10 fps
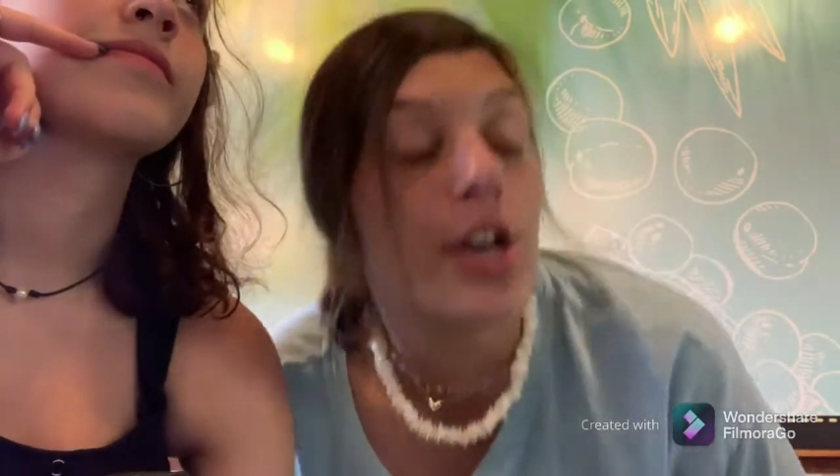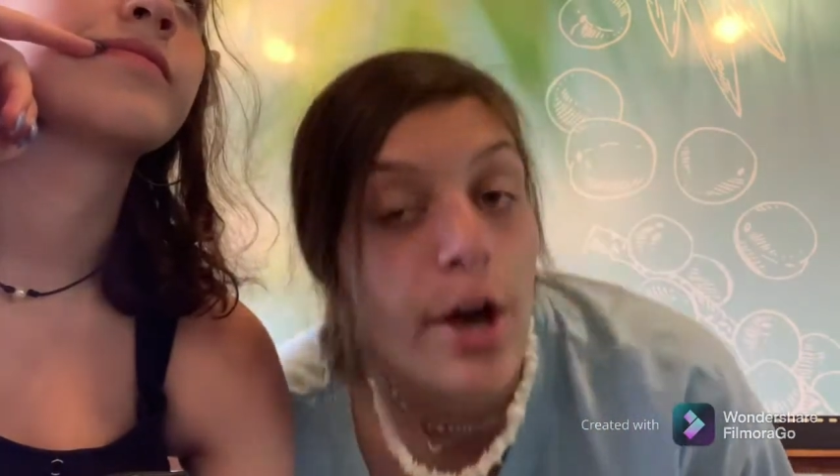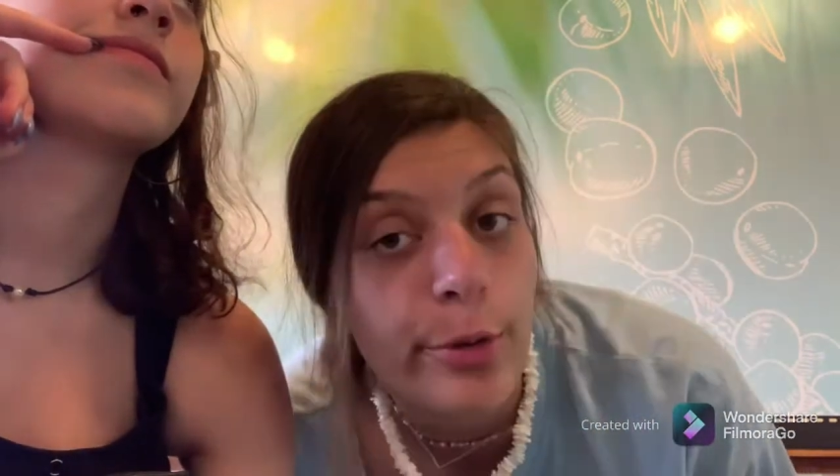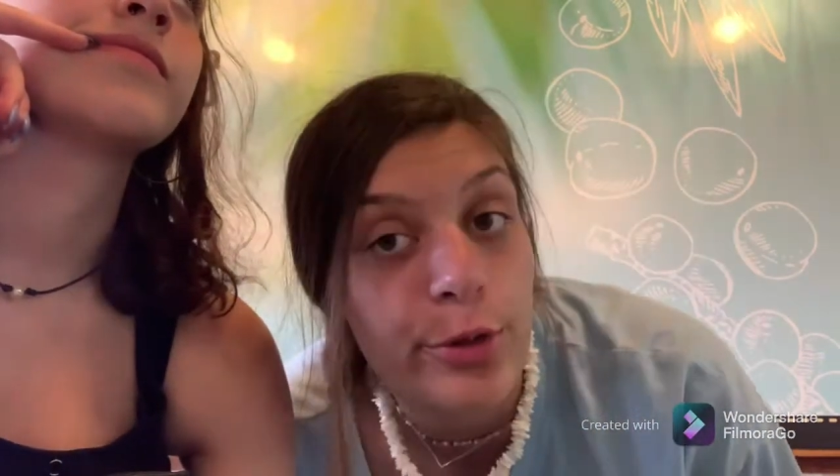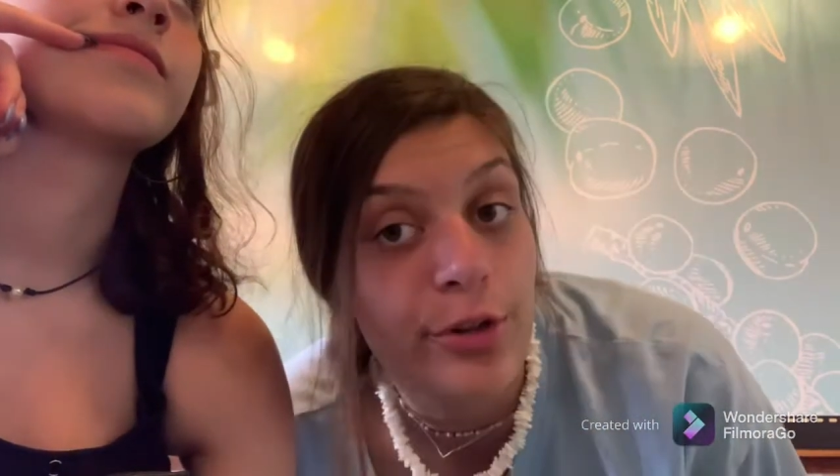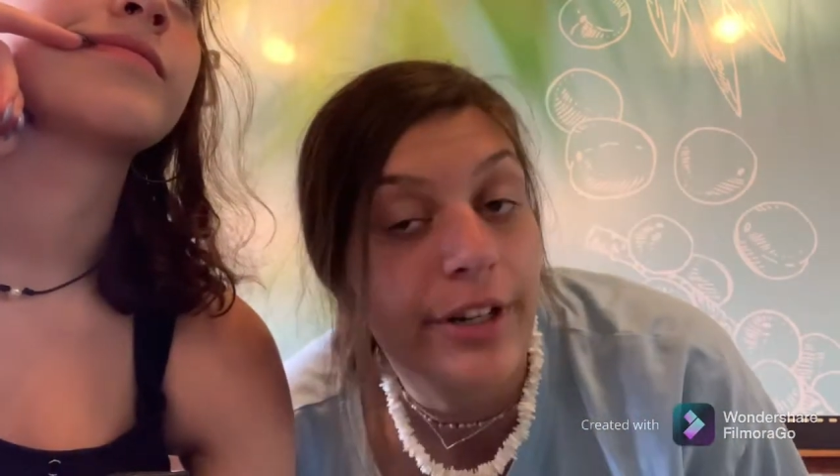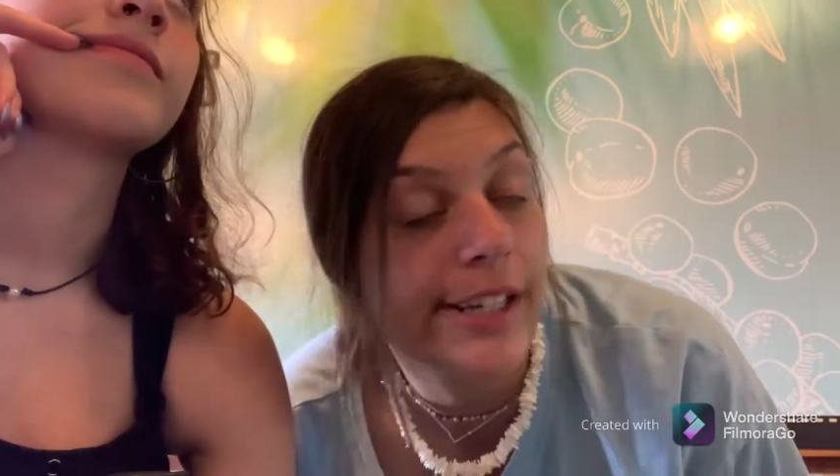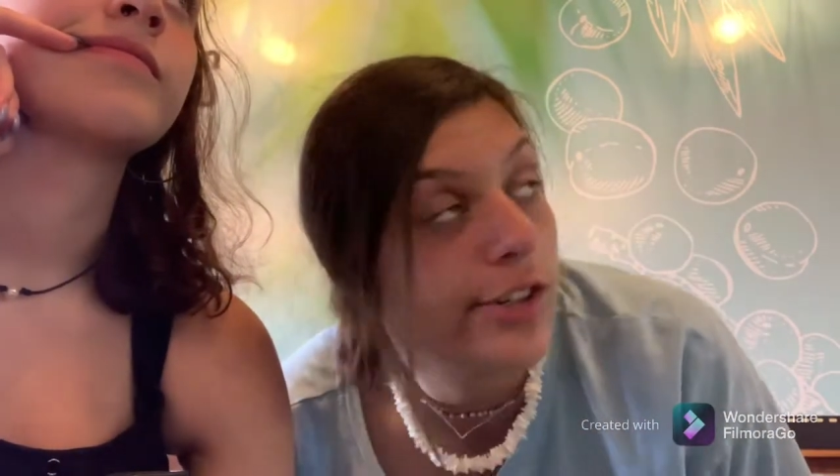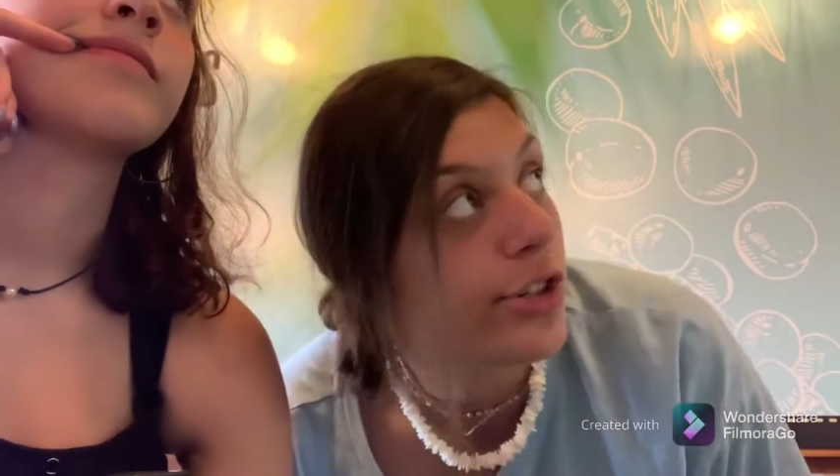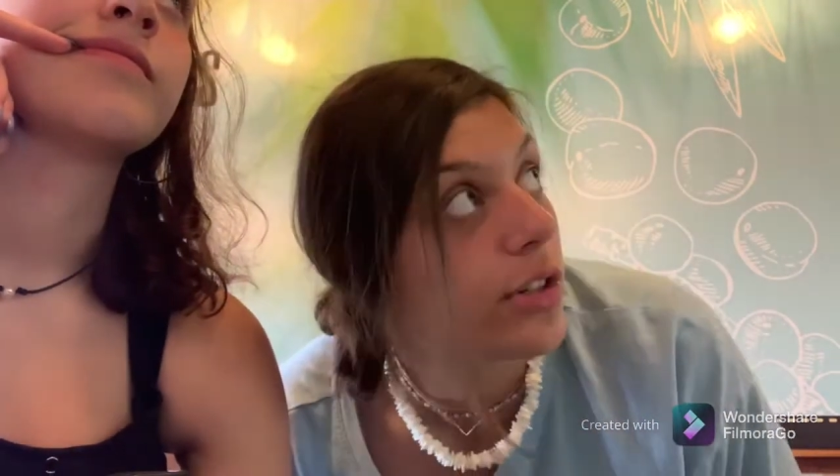Go
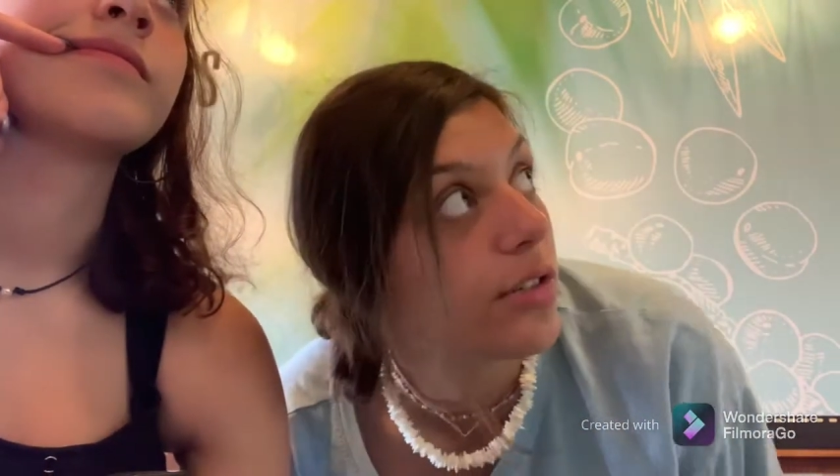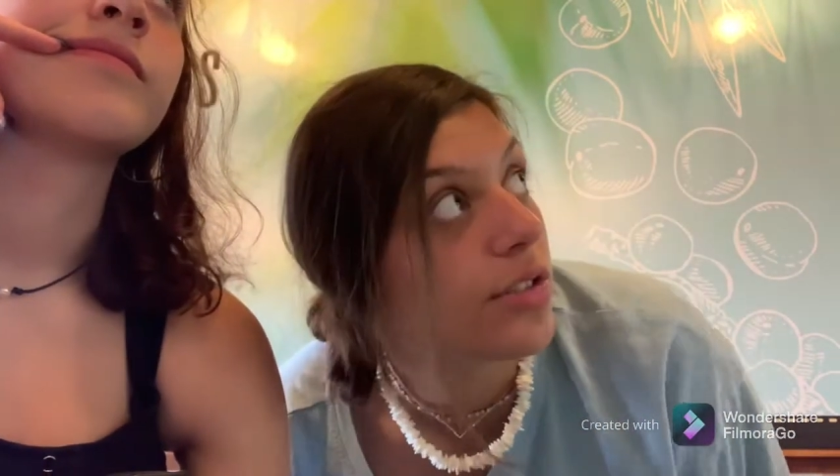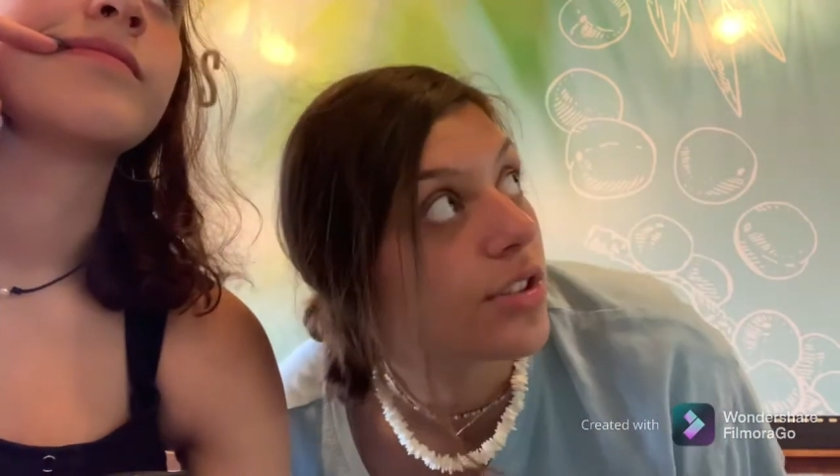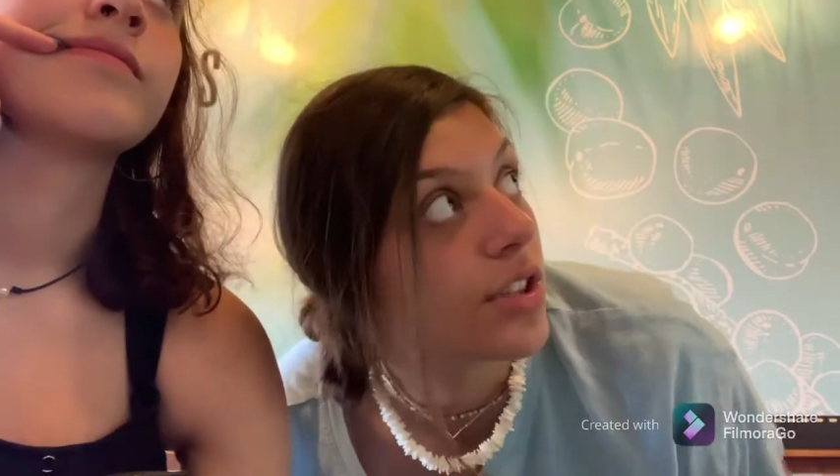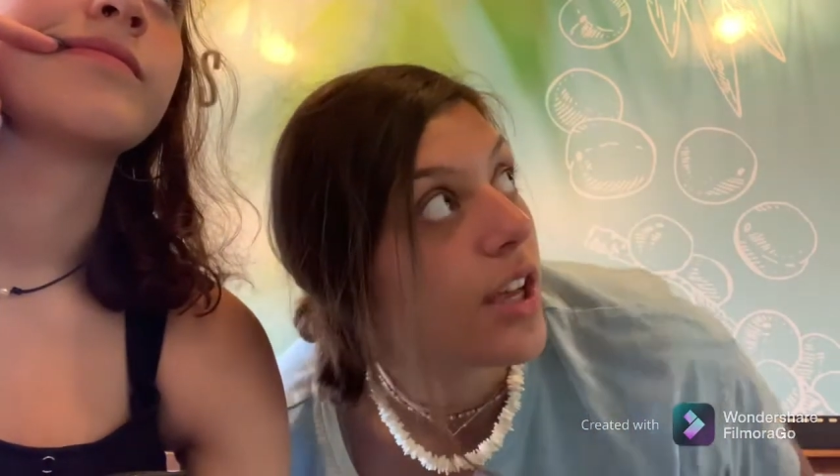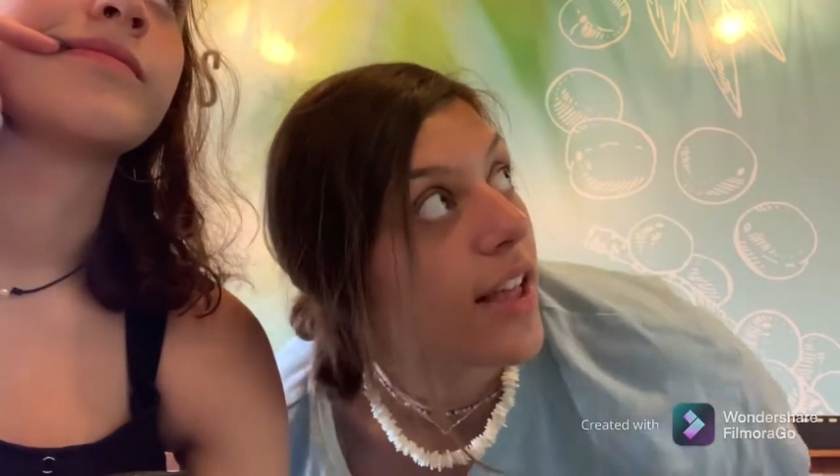Green juice